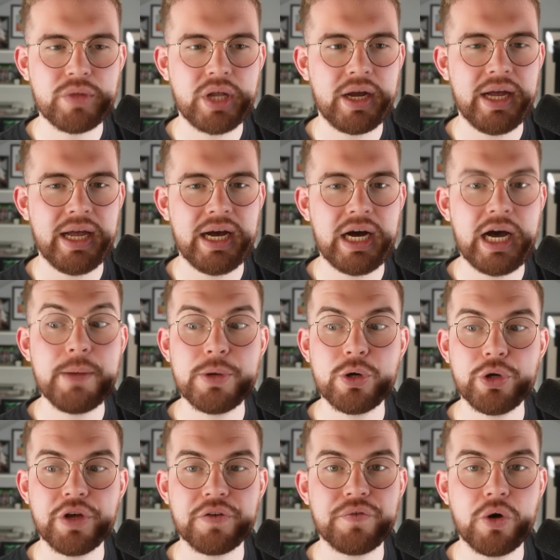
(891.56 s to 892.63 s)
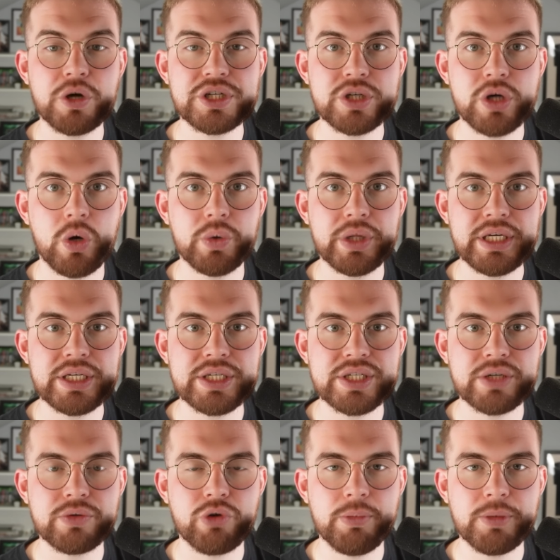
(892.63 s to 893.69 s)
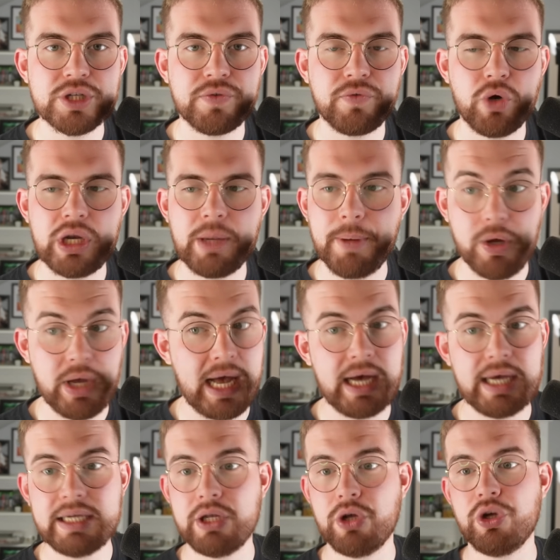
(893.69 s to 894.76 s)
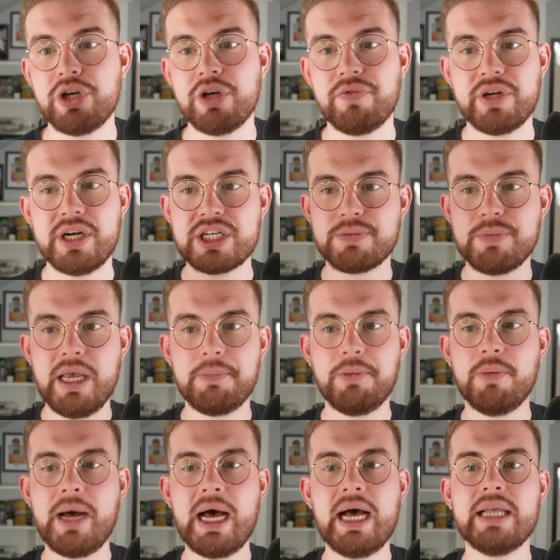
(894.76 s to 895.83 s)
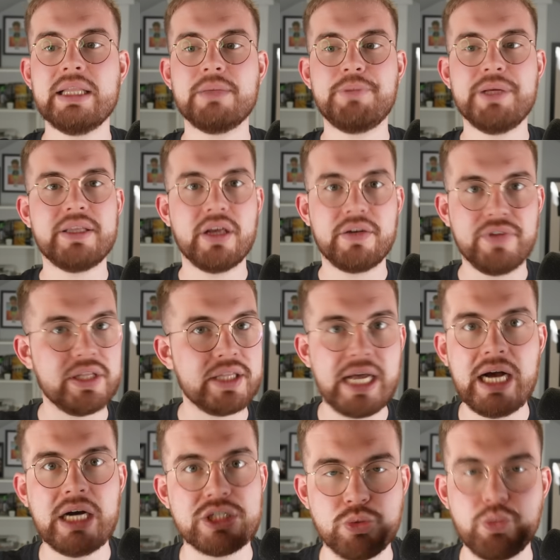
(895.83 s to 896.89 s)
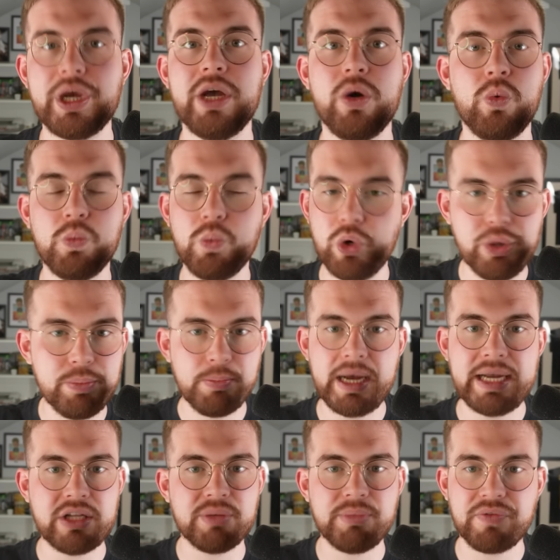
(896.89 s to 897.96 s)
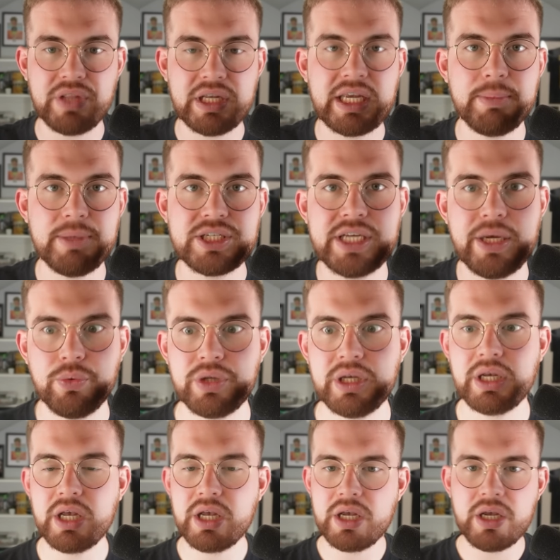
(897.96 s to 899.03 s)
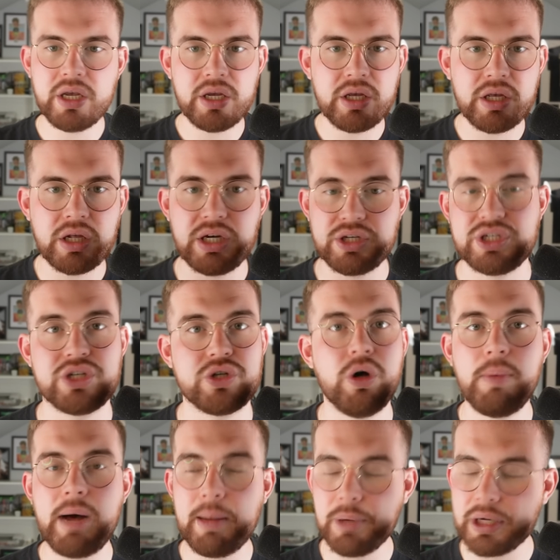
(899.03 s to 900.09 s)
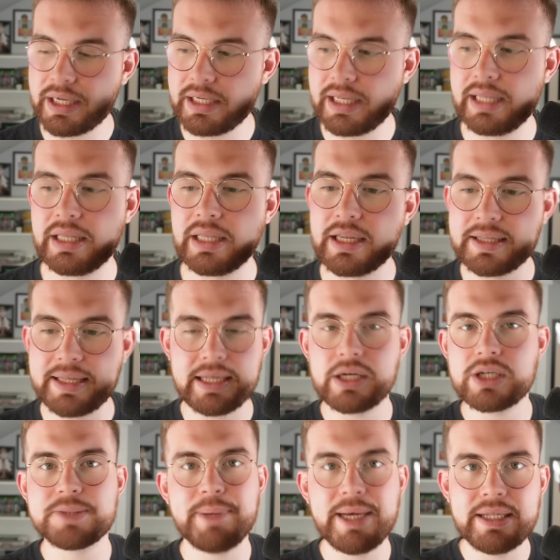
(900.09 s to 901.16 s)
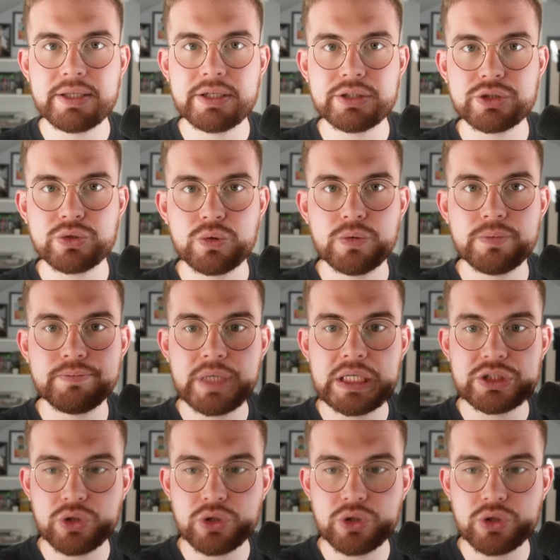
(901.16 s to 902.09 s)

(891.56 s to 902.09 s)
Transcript: Let me know your thoughts to all these rumours floating about. I like the look of Chris Meppham and Peter Vindal as well. Wouldn't mind them if they came to Celtic. Listen, it's not my money at the end of the day they're spending, so as